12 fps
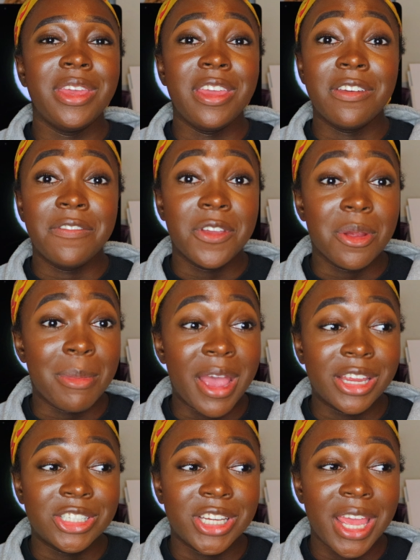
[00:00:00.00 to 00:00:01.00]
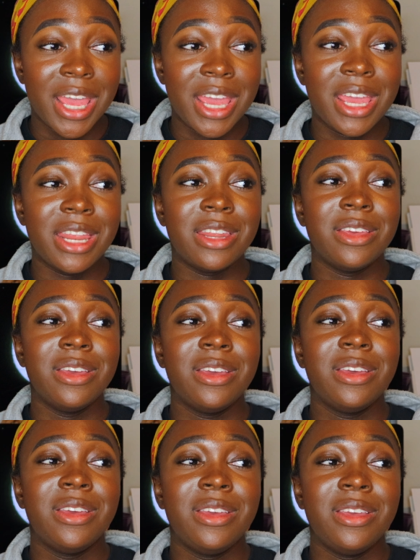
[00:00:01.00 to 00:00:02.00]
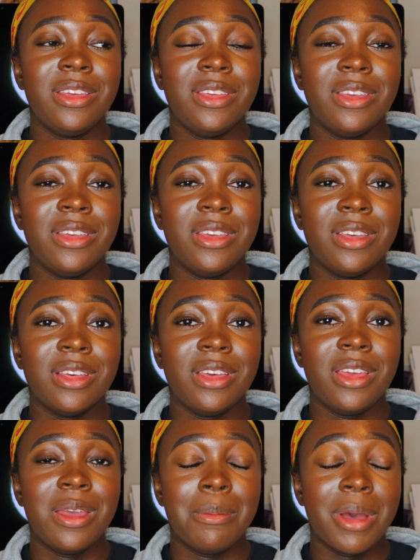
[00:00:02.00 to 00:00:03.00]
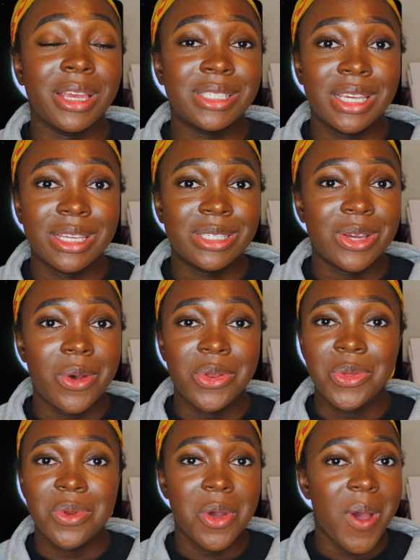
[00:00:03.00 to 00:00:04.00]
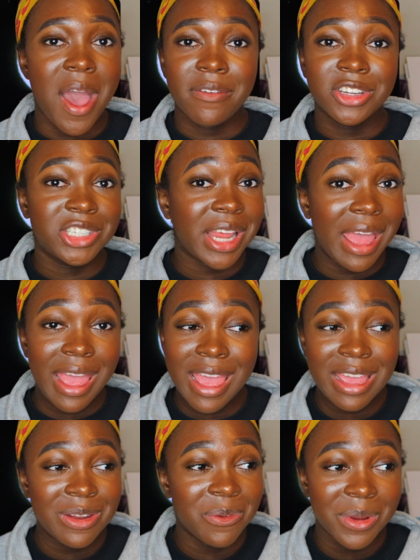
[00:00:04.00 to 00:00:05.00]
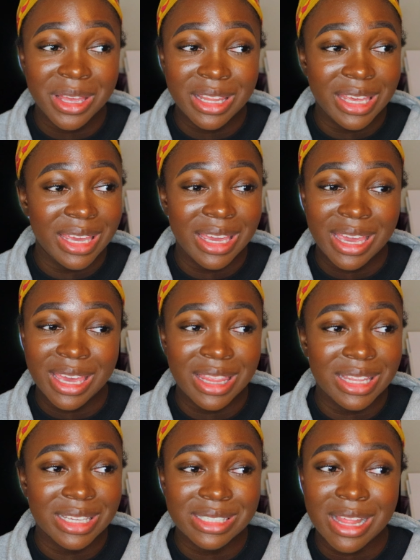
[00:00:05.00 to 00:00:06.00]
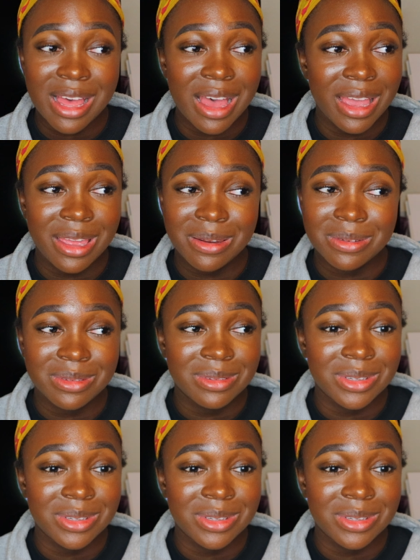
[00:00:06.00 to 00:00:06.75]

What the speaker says: if you're my shade and my skin tone, you don't have a shade really in this line.